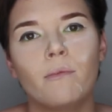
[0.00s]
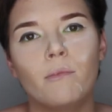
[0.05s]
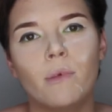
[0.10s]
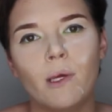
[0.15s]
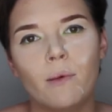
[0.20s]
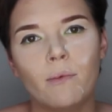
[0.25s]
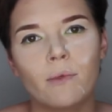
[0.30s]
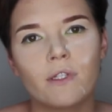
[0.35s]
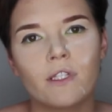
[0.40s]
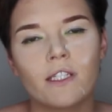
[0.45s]

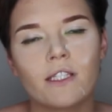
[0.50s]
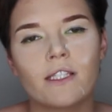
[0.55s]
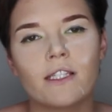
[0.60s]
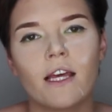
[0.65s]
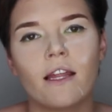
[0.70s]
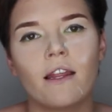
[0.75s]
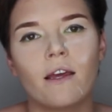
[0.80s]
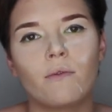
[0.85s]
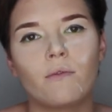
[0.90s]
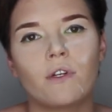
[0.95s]
People did
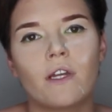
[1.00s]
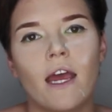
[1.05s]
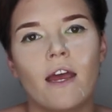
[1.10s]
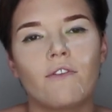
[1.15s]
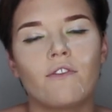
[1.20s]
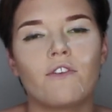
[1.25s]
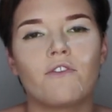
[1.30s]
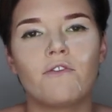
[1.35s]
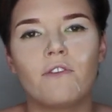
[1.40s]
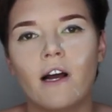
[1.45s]
say they would
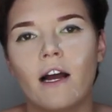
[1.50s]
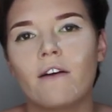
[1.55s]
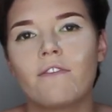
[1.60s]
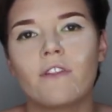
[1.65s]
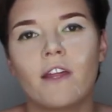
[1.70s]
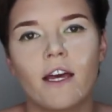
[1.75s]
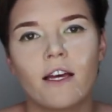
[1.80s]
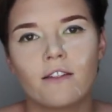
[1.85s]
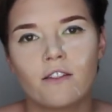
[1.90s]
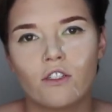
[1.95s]
have a five
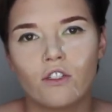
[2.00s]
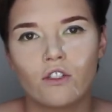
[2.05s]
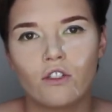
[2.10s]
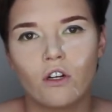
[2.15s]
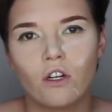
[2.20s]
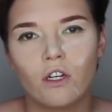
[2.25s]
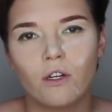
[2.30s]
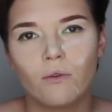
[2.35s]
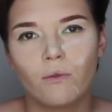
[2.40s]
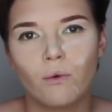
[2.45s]
thousand
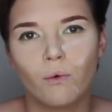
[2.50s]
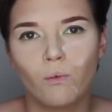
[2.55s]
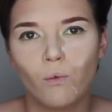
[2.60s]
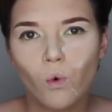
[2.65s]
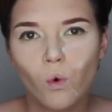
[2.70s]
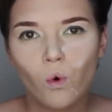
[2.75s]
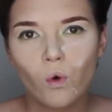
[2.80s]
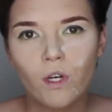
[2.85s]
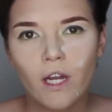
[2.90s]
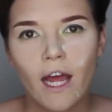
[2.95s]
dollars
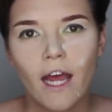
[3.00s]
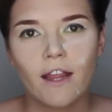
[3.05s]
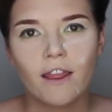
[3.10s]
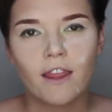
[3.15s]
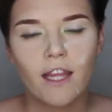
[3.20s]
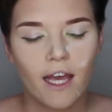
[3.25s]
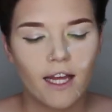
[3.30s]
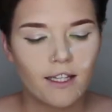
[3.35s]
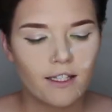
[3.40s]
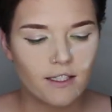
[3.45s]
reward at
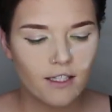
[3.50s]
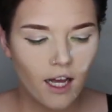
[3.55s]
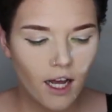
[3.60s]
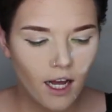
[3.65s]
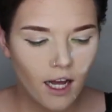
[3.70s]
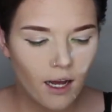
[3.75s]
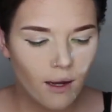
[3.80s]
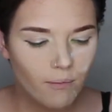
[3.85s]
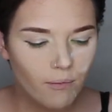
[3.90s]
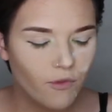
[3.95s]
that
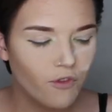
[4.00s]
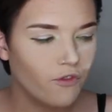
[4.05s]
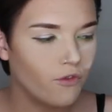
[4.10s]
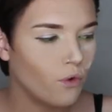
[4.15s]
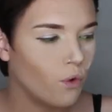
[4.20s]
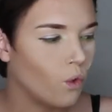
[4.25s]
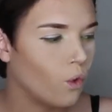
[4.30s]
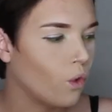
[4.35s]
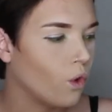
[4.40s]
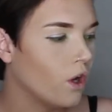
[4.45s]
time
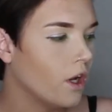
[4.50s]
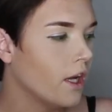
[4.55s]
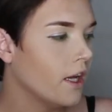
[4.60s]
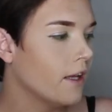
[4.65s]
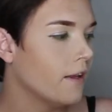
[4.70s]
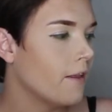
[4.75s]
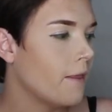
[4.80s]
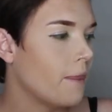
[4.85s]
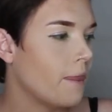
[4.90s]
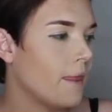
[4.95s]
for
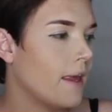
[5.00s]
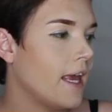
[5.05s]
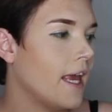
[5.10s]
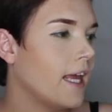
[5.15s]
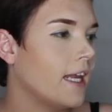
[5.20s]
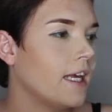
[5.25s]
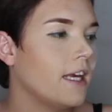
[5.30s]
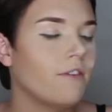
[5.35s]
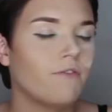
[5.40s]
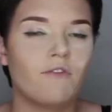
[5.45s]

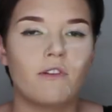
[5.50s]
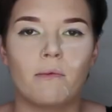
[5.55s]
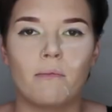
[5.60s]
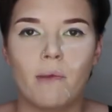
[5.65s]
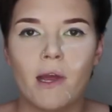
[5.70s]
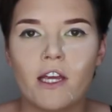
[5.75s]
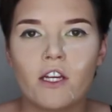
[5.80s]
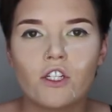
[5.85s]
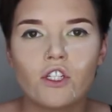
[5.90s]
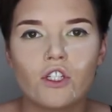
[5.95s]
any
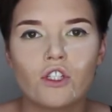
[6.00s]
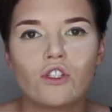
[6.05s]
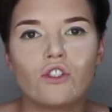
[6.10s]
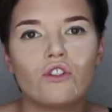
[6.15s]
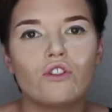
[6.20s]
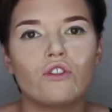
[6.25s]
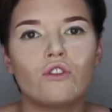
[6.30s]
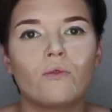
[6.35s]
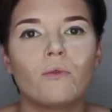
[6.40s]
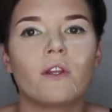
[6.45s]
information to
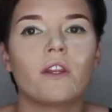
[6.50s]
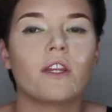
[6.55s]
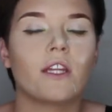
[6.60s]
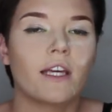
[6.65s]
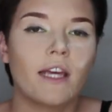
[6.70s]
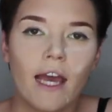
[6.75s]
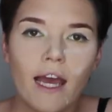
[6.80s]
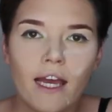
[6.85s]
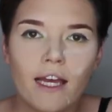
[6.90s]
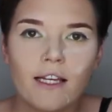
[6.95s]
do with the
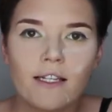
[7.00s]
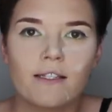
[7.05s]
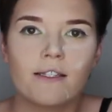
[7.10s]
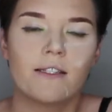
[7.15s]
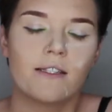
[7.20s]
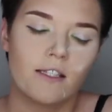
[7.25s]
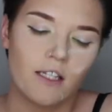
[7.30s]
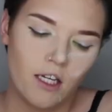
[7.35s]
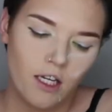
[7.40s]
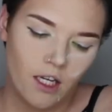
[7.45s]

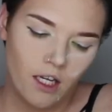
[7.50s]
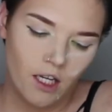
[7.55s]
case.